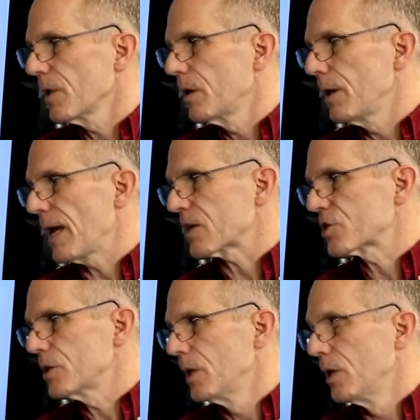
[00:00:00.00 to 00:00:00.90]

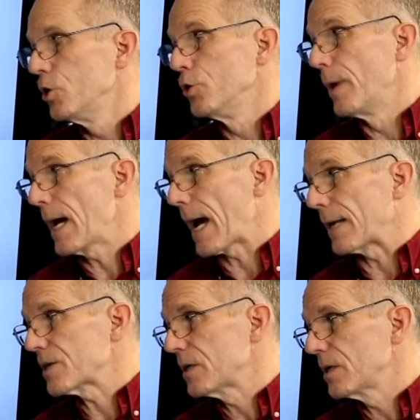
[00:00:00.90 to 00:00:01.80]
Next, do
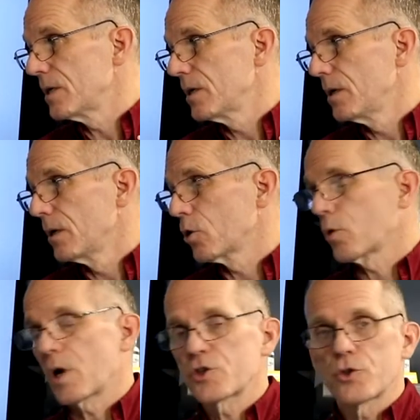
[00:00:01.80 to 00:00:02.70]
not
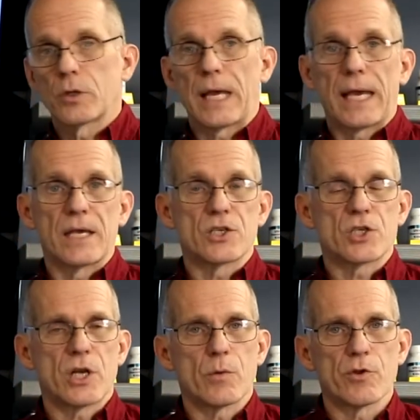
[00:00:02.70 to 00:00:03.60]
cross your legs.
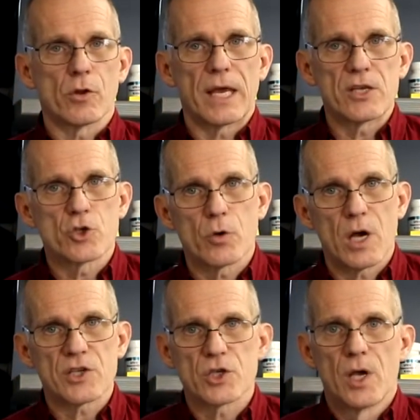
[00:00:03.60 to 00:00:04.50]
Sitting with your legs
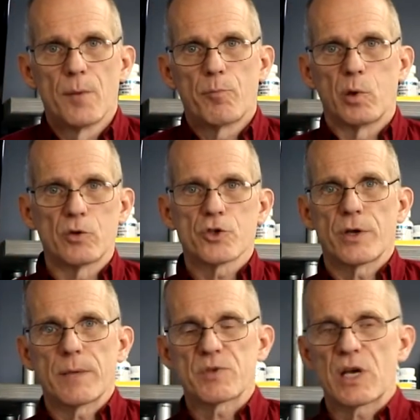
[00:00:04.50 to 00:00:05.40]
crossed pulls your
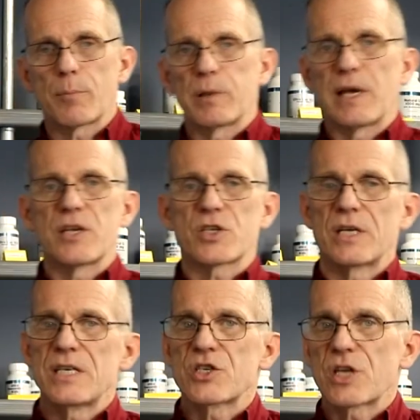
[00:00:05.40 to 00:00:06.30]
hips out of place and
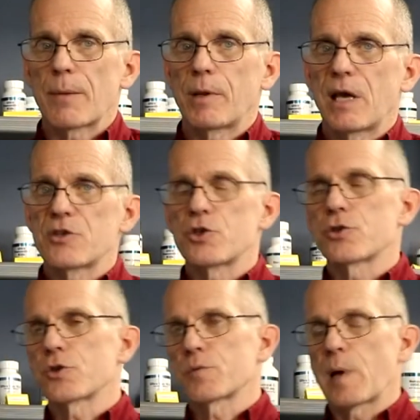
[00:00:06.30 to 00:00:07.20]
destabilizes
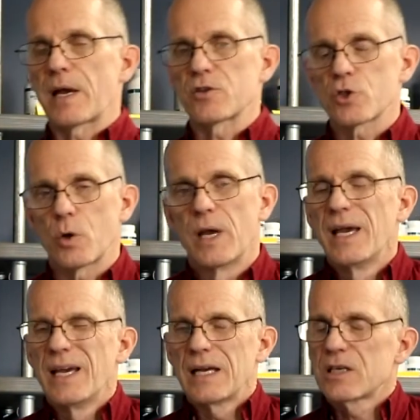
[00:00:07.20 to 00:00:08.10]
your spine. So
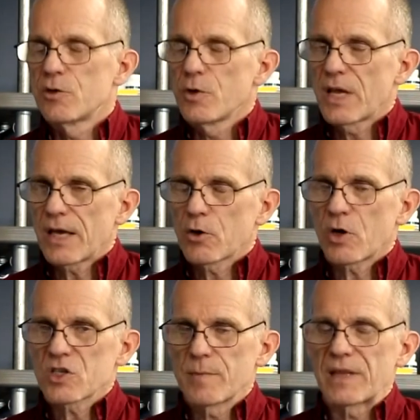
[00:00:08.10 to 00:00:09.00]
you can
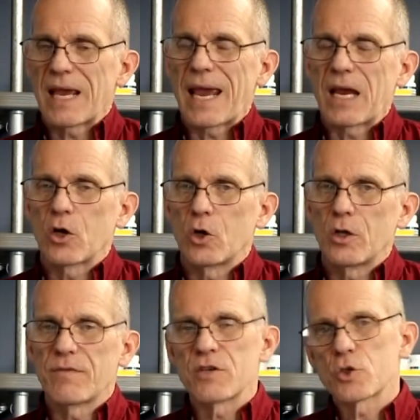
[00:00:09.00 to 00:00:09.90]
cross them at the ankle
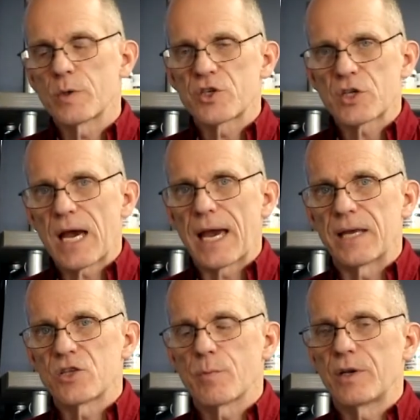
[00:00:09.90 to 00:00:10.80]
if you switch
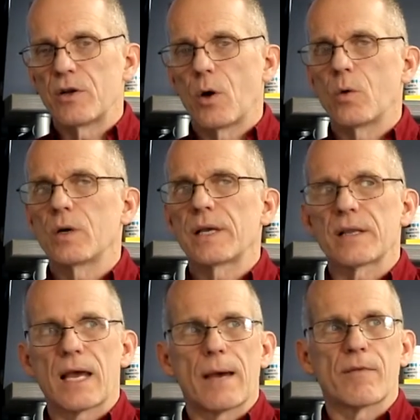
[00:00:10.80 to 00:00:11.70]
sides, but don't get in
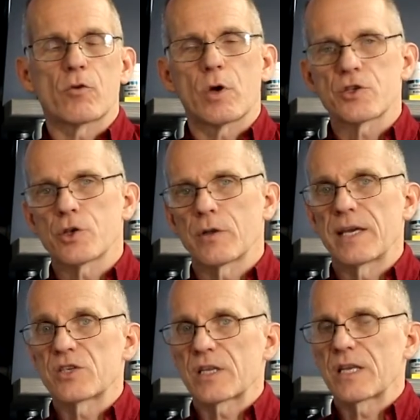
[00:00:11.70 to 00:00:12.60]
the habit of crossing your
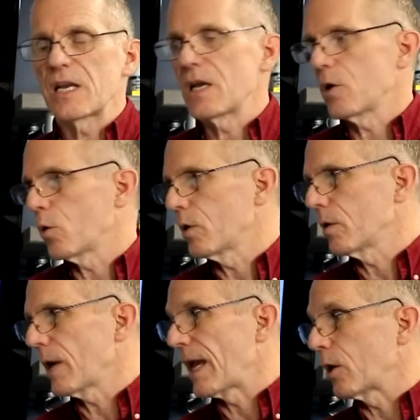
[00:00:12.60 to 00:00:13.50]
legs at the knee or
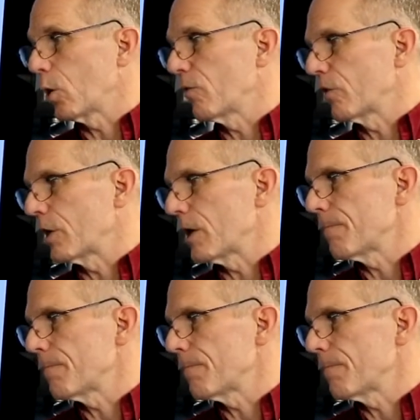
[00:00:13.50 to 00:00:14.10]
ankle over the knee.